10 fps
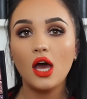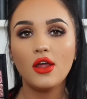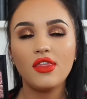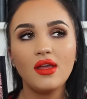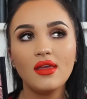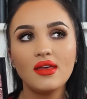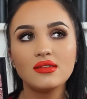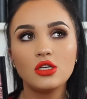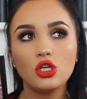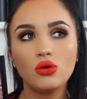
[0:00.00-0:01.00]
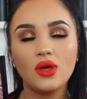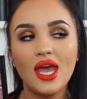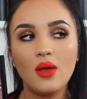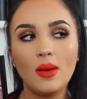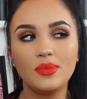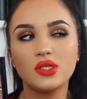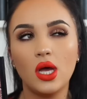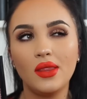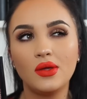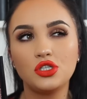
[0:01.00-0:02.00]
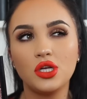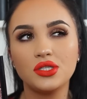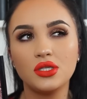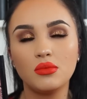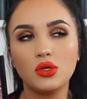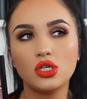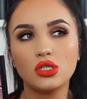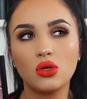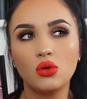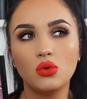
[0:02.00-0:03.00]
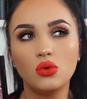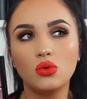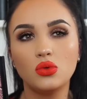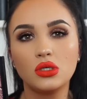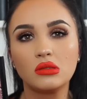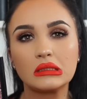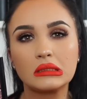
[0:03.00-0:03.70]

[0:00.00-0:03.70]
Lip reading: and I think there's a UK website which does them that's just called,